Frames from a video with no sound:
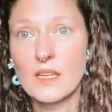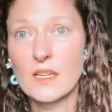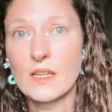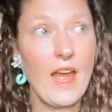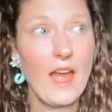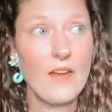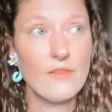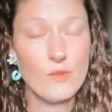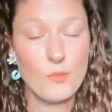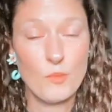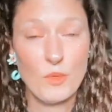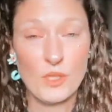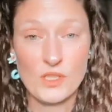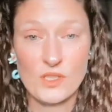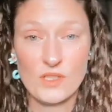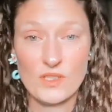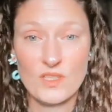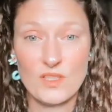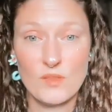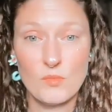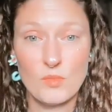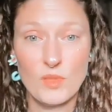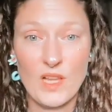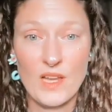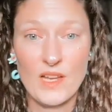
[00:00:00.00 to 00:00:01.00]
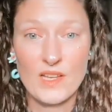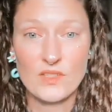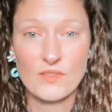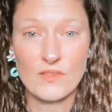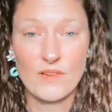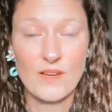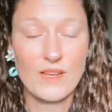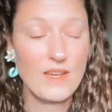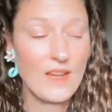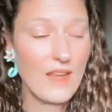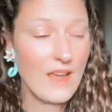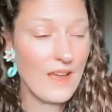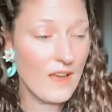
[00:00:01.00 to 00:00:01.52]
I have a bunch of supplies
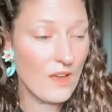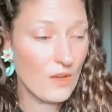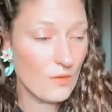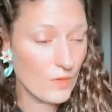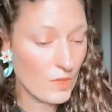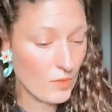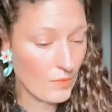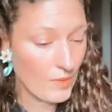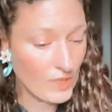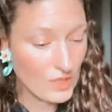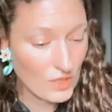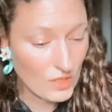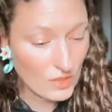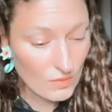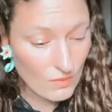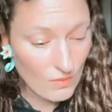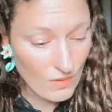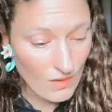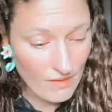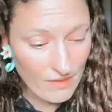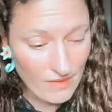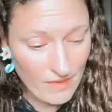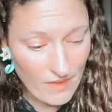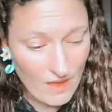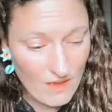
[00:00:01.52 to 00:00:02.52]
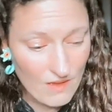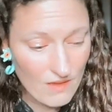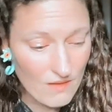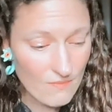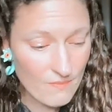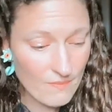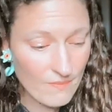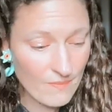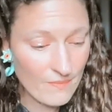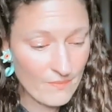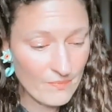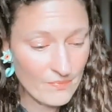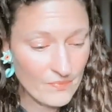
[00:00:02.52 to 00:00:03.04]
right now. What do I do with
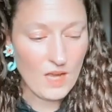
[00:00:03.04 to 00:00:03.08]
them?